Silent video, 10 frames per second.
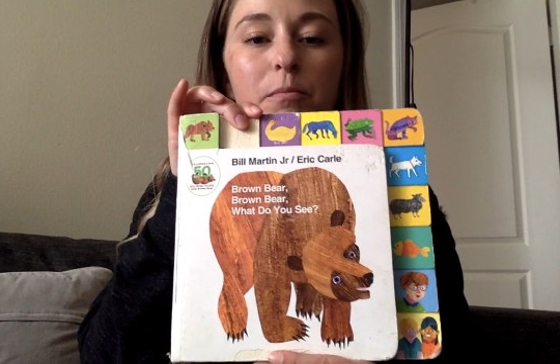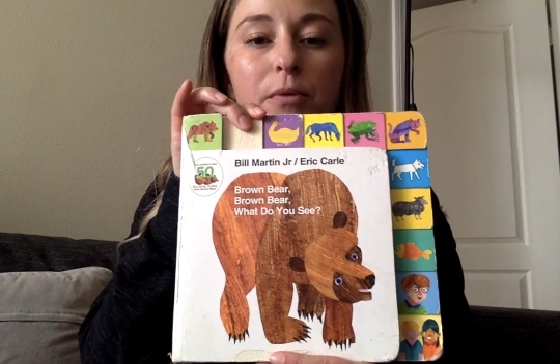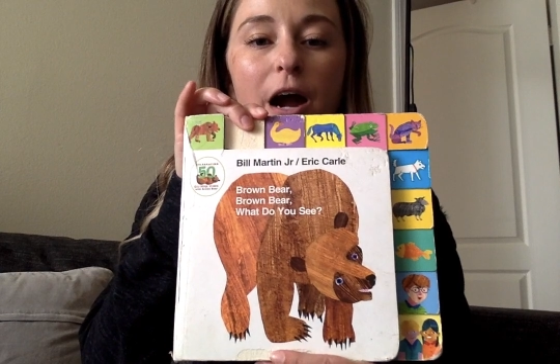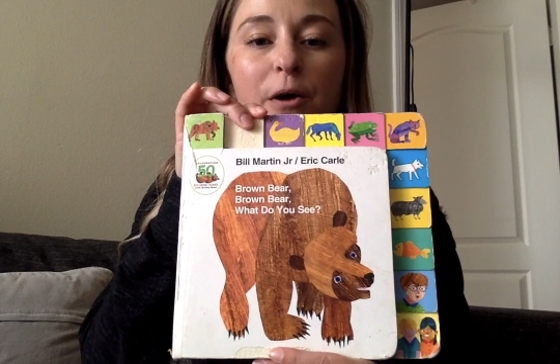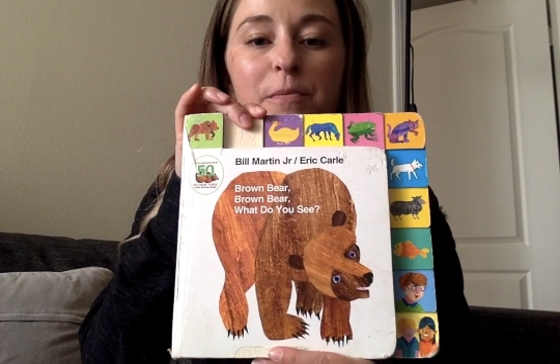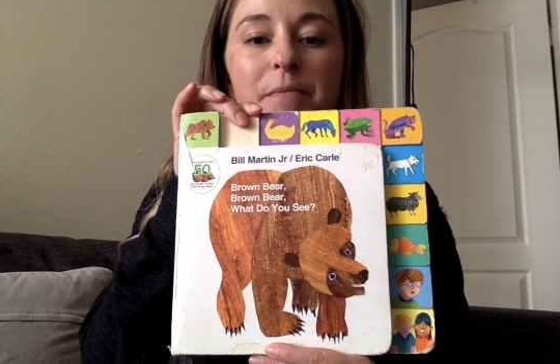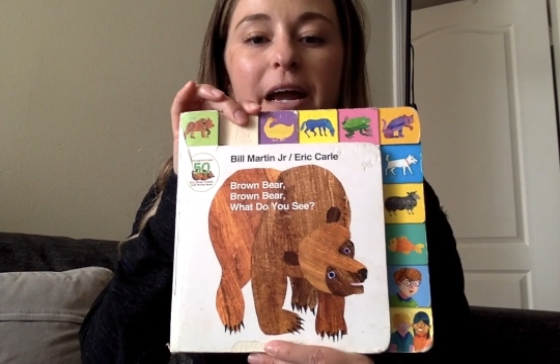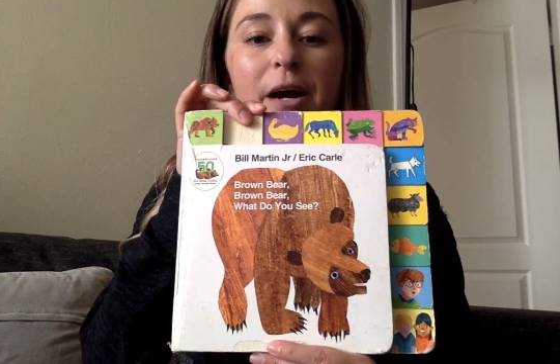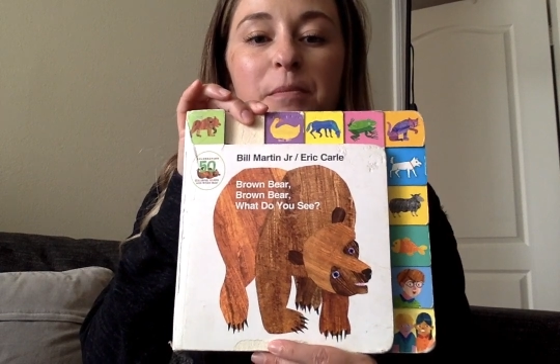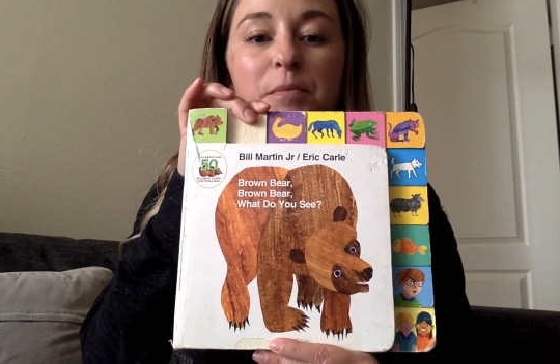Brown
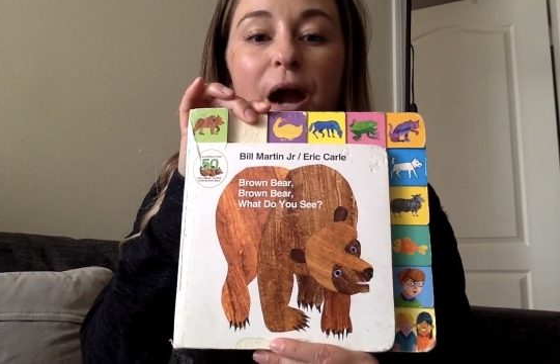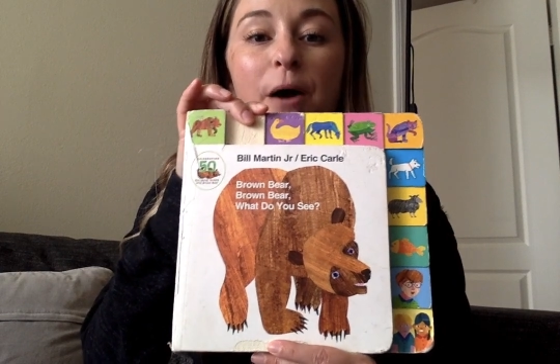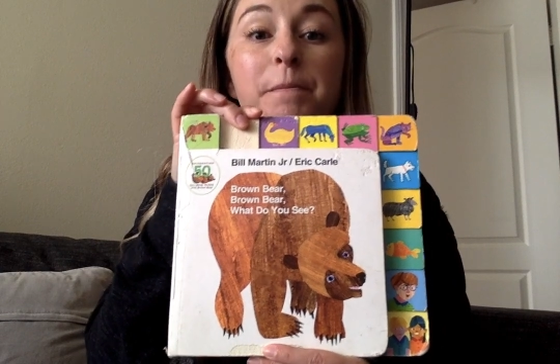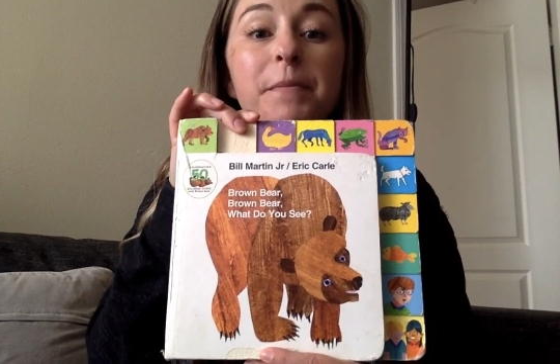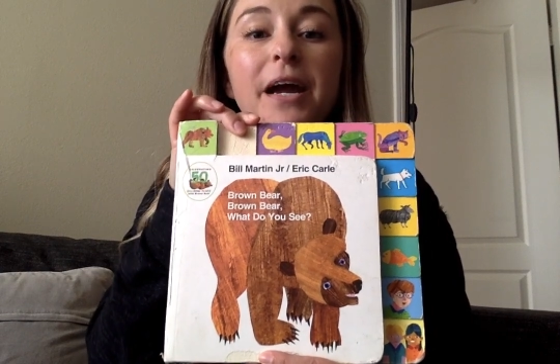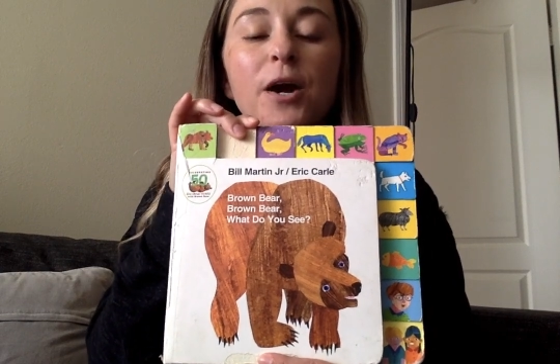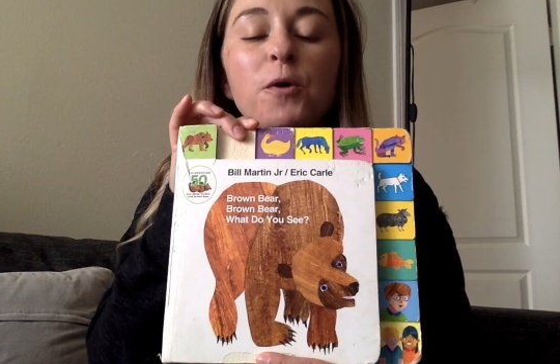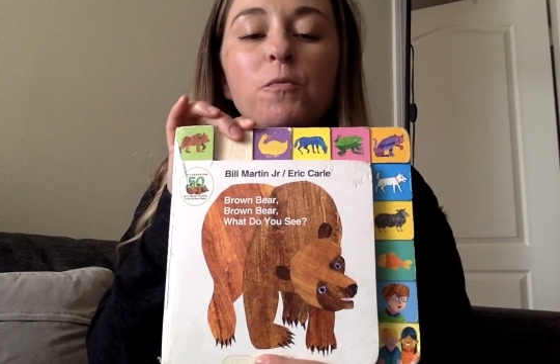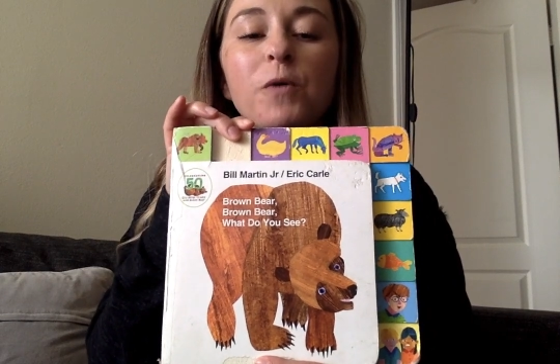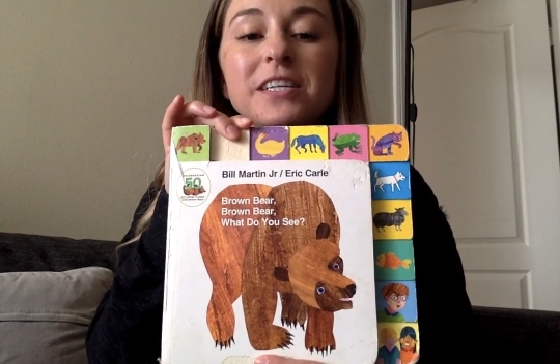Bear, Brown
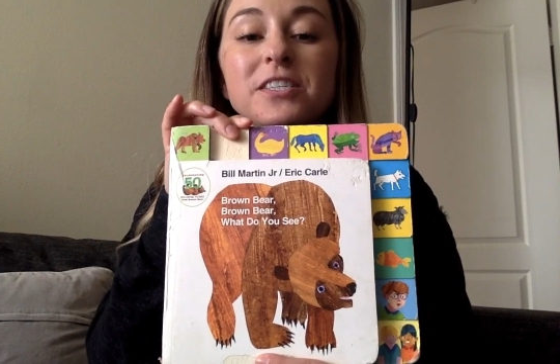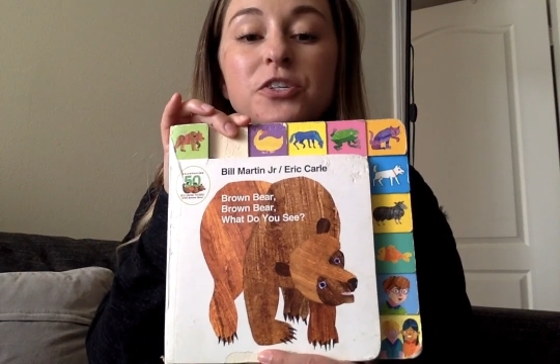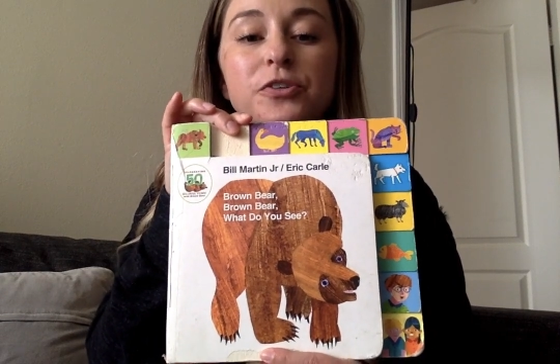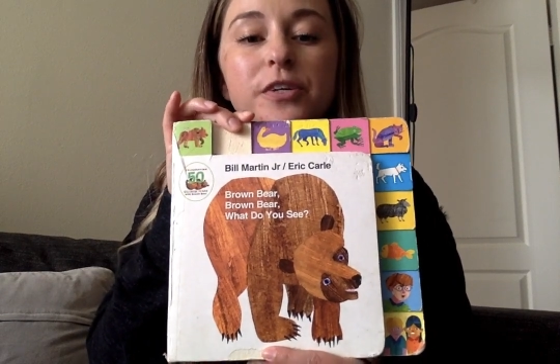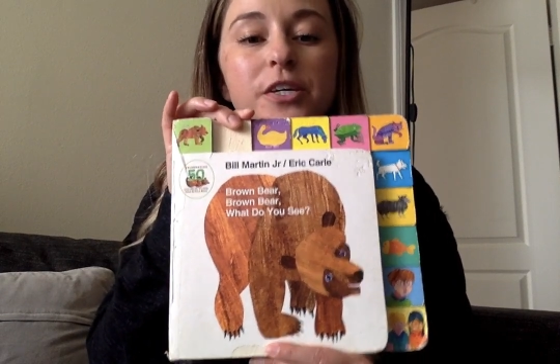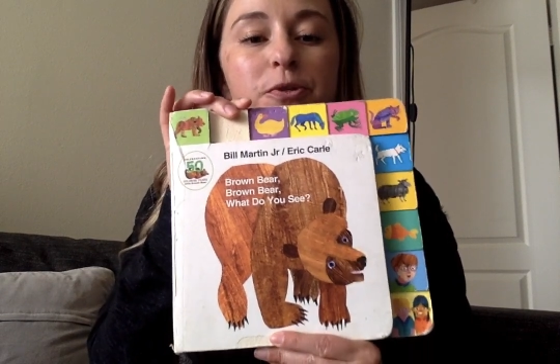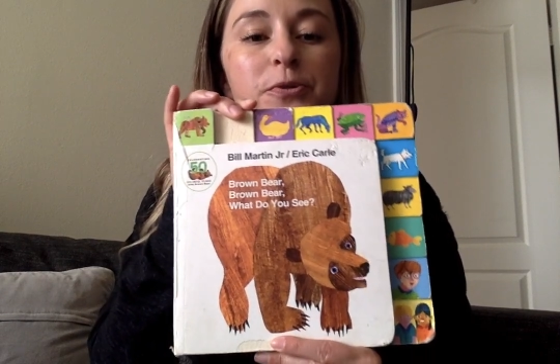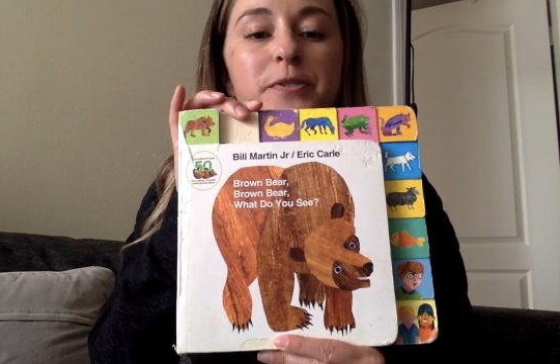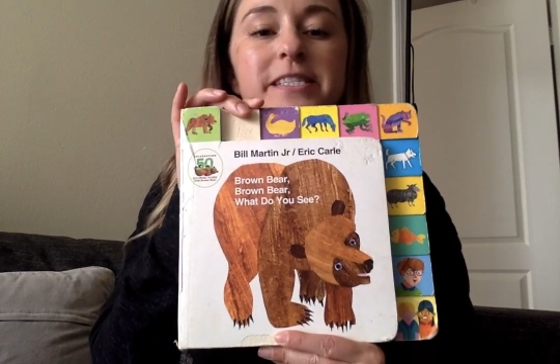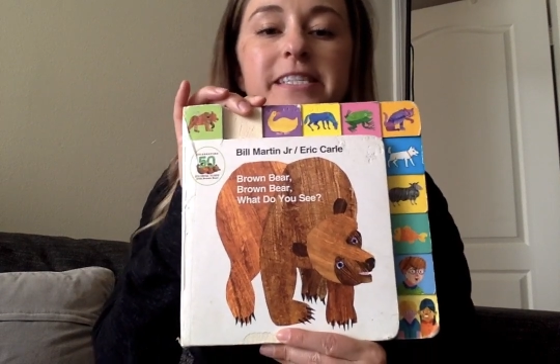Bear. What do
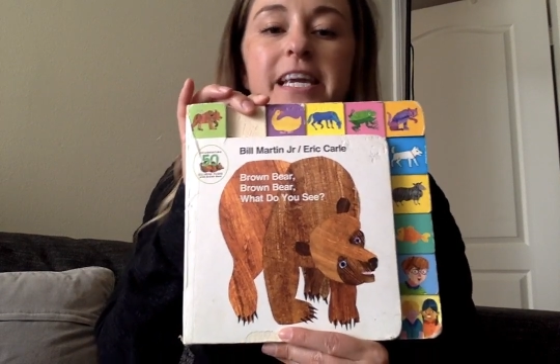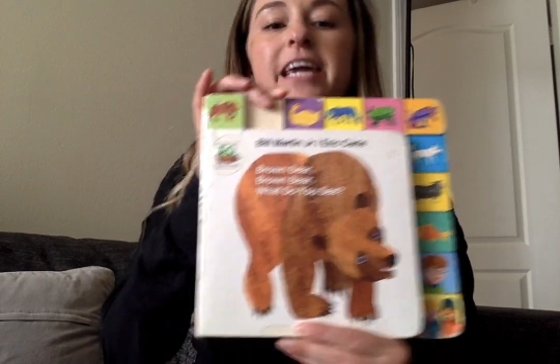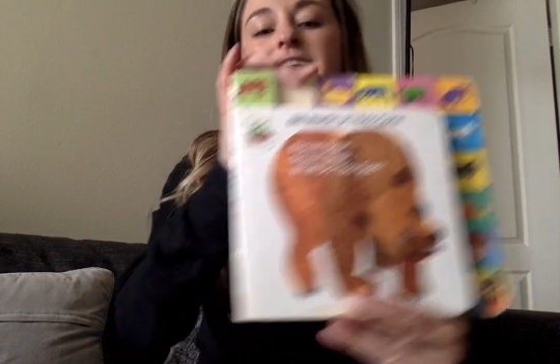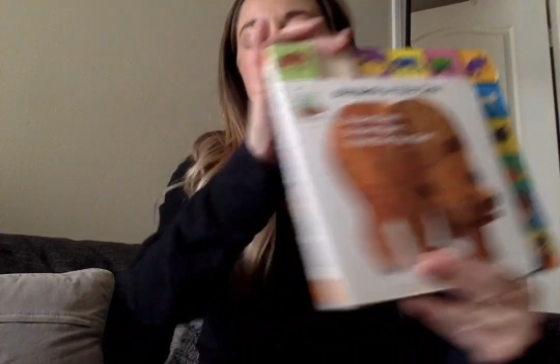you see?